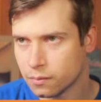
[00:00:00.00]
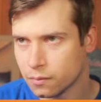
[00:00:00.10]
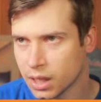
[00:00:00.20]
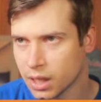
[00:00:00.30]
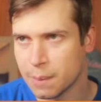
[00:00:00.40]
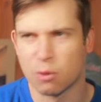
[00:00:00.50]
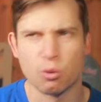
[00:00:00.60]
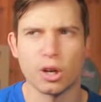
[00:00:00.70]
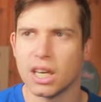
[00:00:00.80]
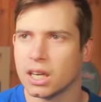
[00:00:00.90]
Give me a
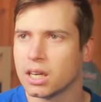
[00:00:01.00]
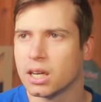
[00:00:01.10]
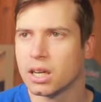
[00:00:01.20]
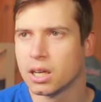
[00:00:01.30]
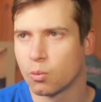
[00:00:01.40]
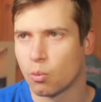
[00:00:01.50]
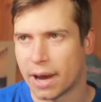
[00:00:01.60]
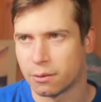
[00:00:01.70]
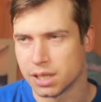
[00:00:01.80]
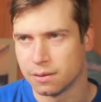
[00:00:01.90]
rookie
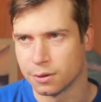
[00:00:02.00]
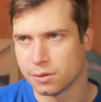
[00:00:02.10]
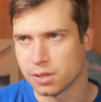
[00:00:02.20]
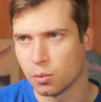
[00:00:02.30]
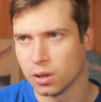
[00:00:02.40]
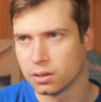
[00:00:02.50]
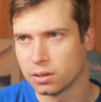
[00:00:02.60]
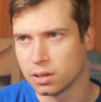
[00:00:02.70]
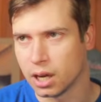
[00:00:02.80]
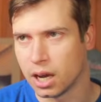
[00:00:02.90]
wide receiver or someone
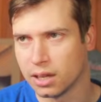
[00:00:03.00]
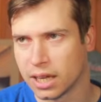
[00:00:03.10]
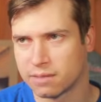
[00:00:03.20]
like